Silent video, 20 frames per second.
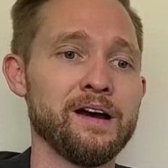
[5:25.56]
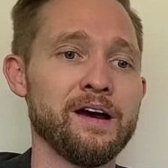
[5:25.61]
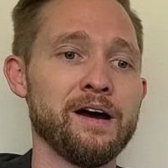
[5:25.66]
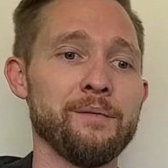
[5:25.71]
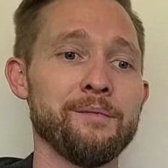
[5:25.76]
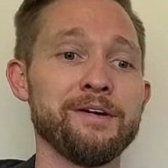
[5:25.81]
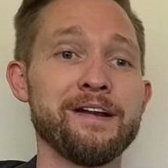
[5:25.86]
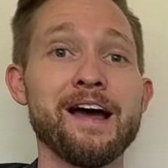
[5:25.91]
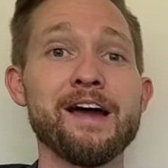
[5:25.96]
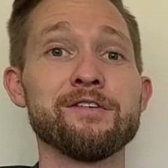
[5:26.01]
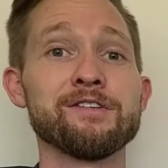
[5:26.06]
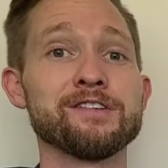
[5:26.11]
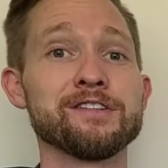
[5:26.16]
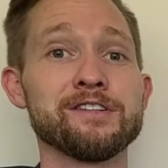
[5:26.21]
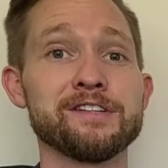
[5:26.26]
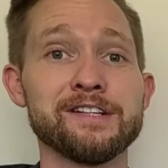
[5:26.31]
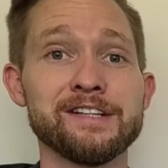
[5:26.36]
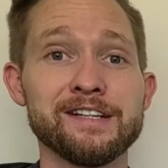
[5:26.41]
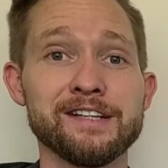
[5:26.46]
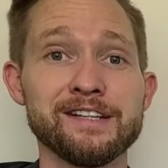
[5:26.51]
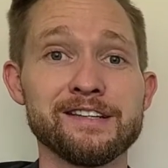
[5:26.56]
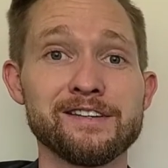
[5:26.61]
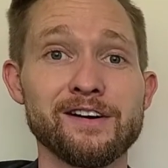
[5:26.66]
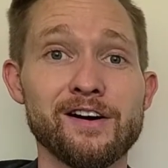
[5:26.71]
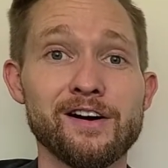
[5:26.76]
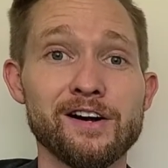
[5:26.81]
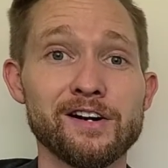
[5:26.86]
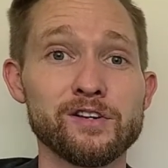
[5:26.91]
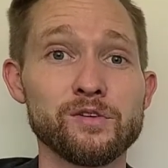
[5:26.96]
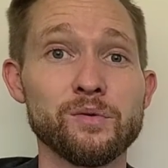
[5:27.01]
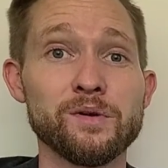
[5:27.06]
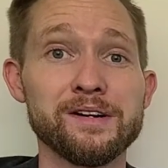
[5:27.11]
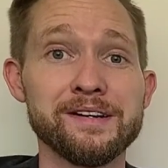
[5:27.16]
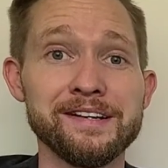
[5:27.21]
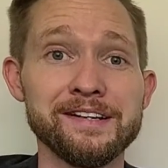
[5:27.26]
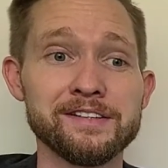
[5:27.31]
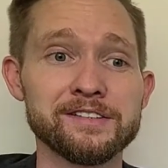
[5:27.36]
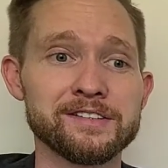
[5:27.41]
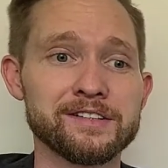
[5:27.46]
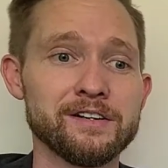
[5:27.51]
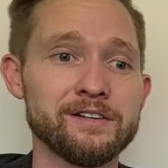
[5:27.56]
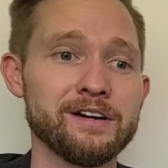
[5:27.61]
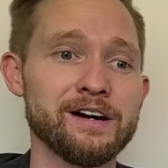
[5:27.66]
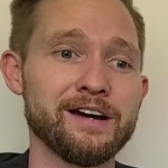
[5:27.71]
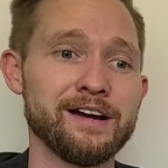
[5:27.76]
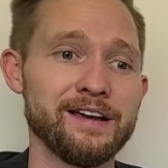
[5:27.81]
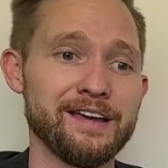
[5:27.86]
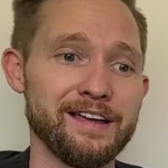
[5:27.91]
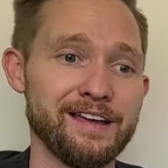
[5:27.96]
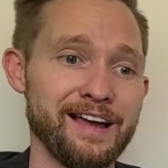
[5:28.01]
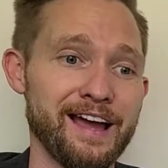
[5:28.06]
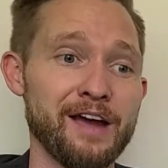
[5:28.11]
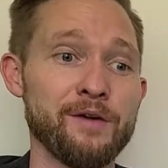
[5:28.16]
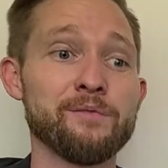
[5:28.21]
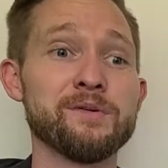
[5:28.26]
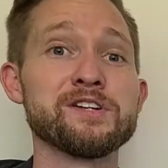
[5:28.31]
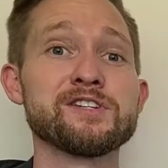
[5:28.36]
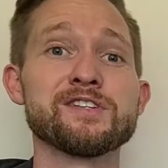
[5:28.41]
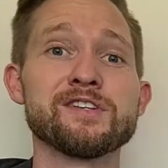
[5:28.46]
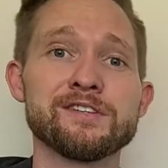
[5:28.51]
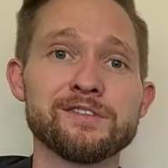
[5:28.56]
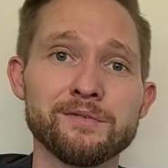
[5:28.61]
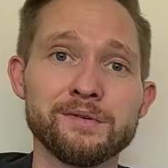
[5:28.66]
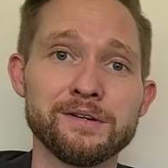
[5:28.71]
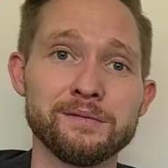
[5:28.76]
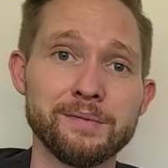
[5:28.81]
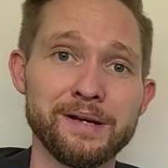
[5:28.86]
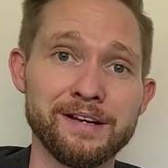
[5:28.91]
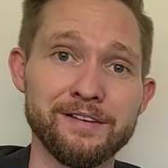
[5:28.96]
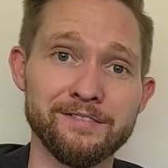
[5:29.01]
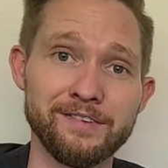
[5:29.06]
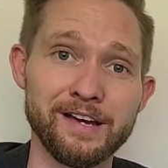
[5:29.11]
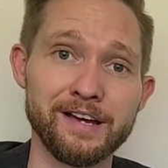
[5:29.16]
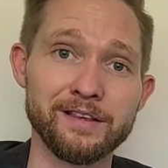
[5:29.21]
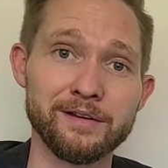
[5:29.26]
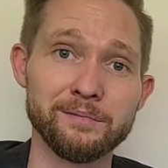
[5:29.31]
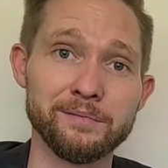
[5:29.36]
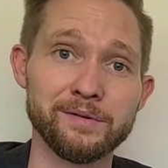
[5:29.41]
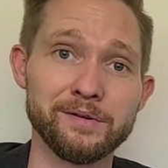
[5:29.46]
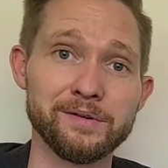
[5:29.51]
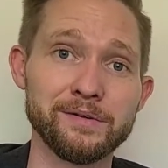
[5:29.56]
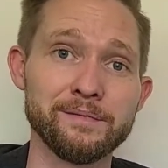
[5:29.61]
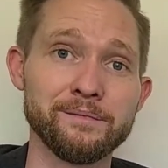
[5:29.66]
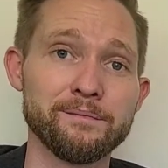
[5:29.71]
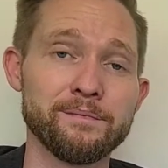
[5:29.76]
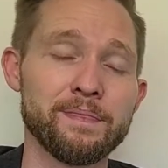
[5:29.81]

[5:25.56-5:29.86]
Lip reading: When I was learning guitar 20 years ago, I wish this would have been available.